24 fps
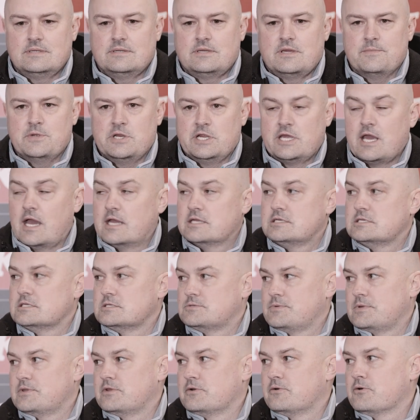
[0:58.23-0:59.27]

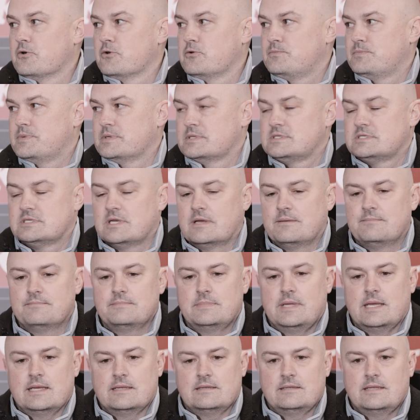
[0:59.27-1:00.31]
communications with the group, but
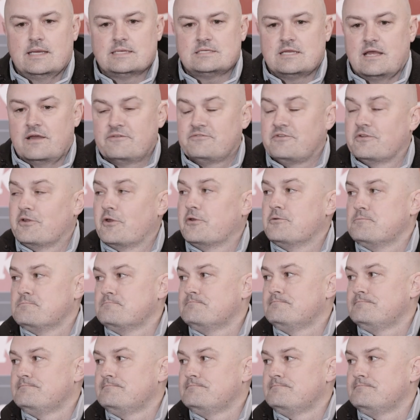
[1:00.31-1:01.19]
yesterday afternoon.